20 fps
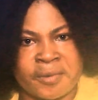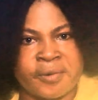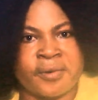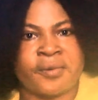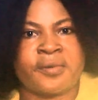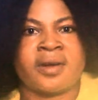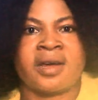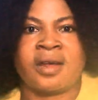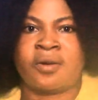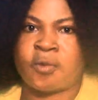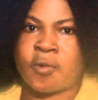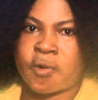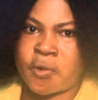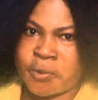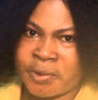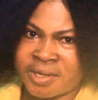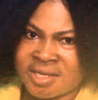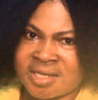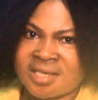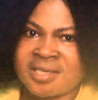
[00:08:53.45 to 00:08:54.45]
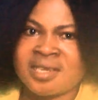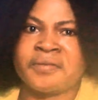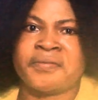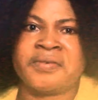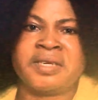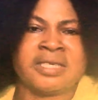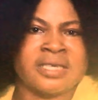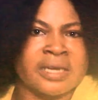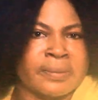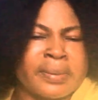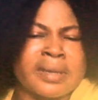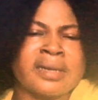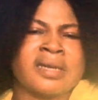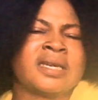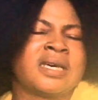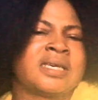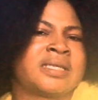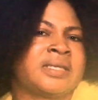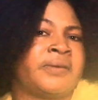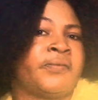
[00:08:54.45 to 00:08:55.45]
no crown, or wish, and a fishy up,
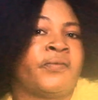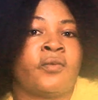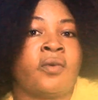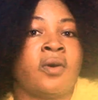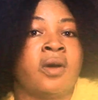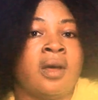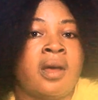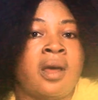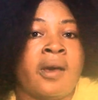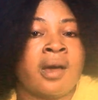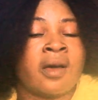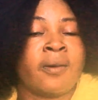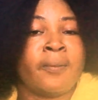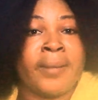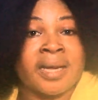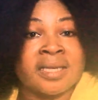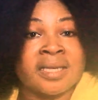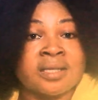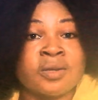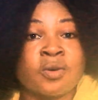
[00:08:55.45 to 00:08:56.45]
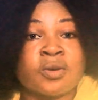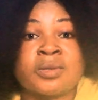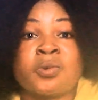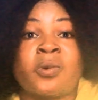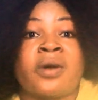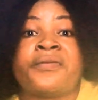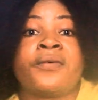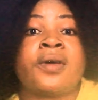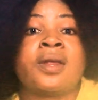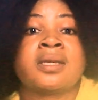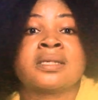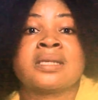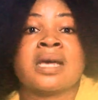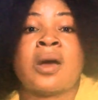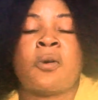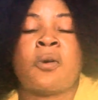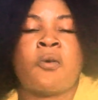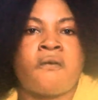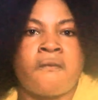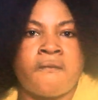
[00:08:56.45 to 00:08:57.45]
and I say, for, but no, so a friend is
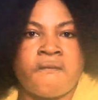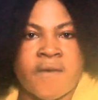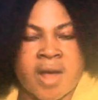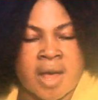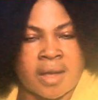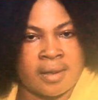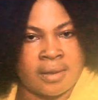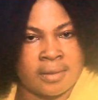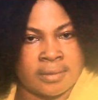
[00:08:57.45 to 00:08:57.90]
our own fa.